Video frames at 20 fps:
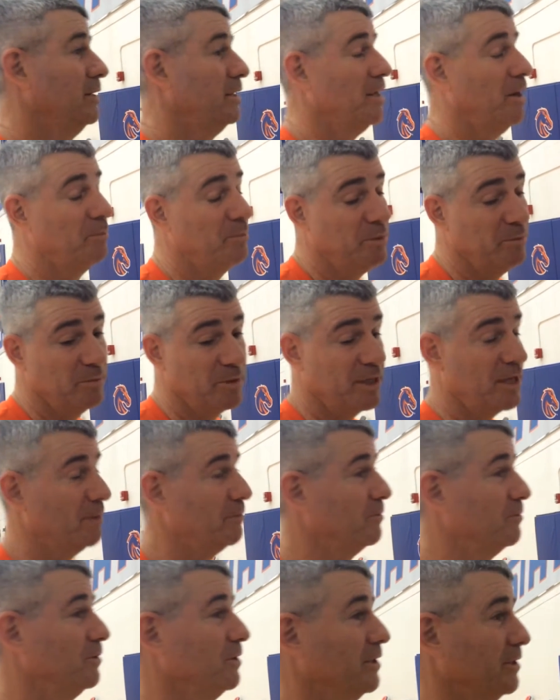help him
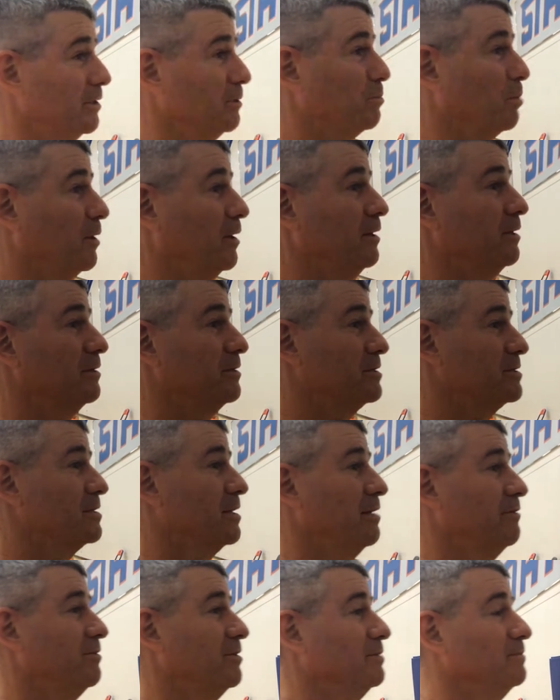become a really good player at this
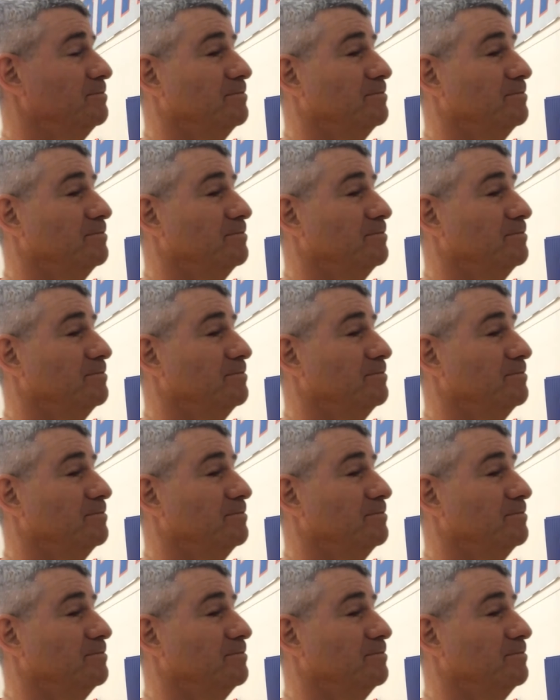level.